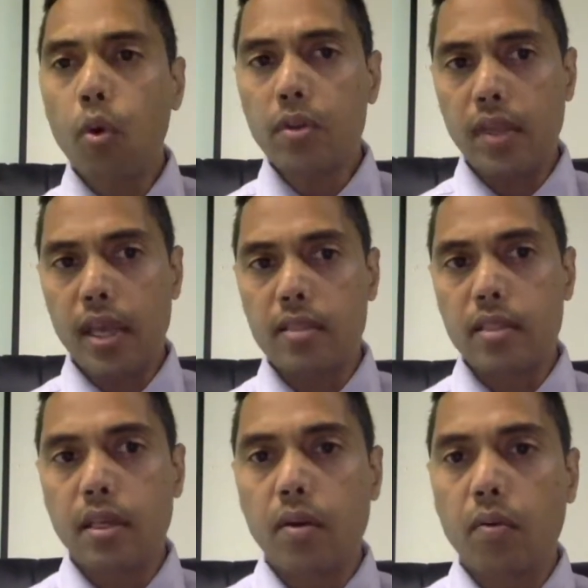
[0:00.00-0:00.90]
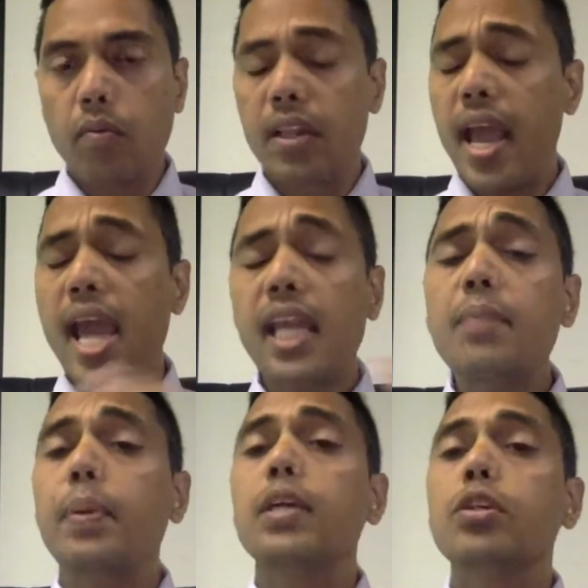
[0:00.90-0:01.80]
4 things with
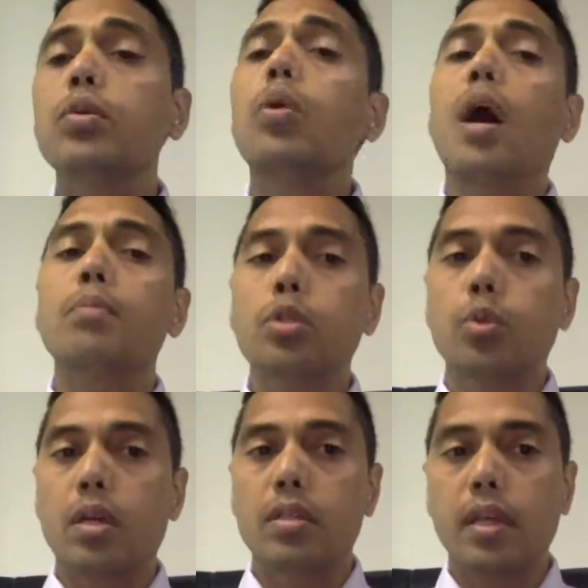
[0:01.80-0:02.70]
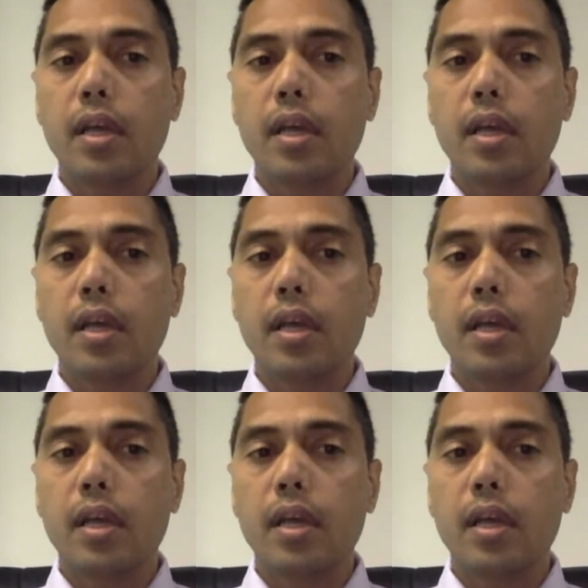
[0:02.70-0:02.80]
any patient who comes to us.